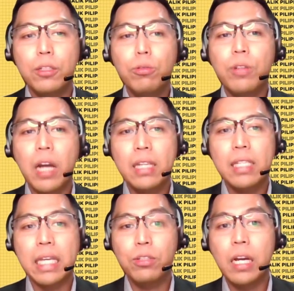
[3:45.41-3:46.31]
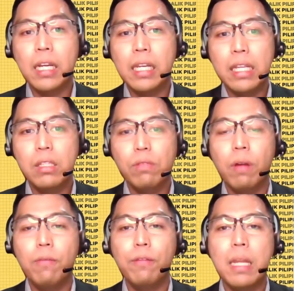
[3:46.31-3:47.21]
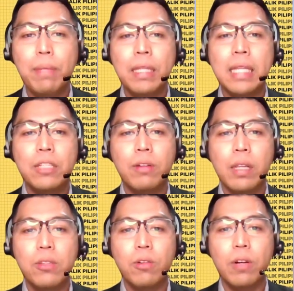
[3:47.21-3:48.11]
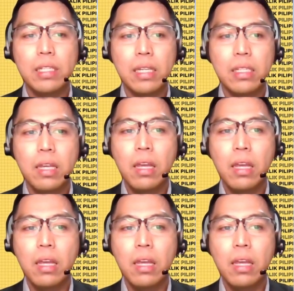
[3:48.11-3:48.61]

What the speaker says: new drugs and drug leads from Philippine natural sources